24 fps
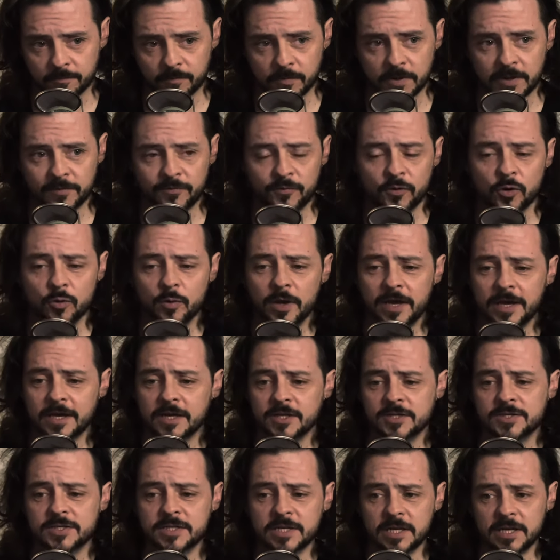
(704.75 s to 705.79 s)
If you hit a
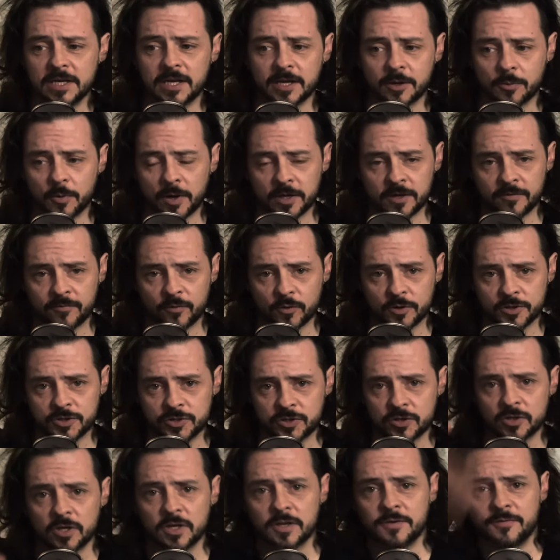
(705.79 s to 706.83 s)
ceiling where your voice
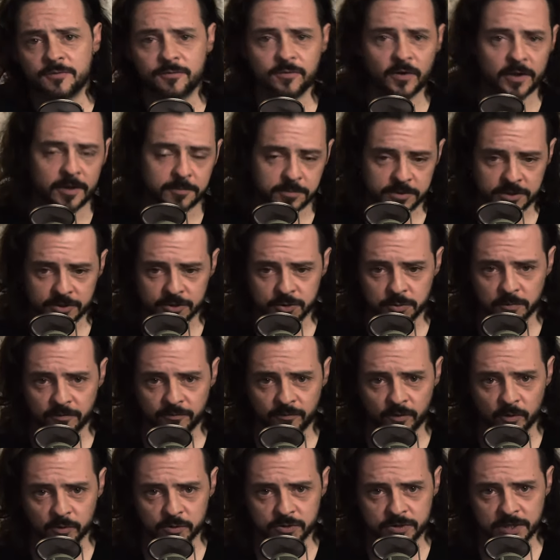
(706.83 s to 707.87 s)
suddenly flips into a
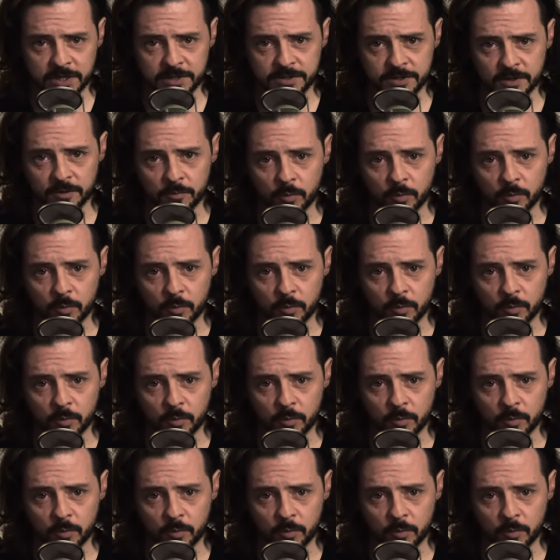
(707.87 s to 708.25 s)
falsetto,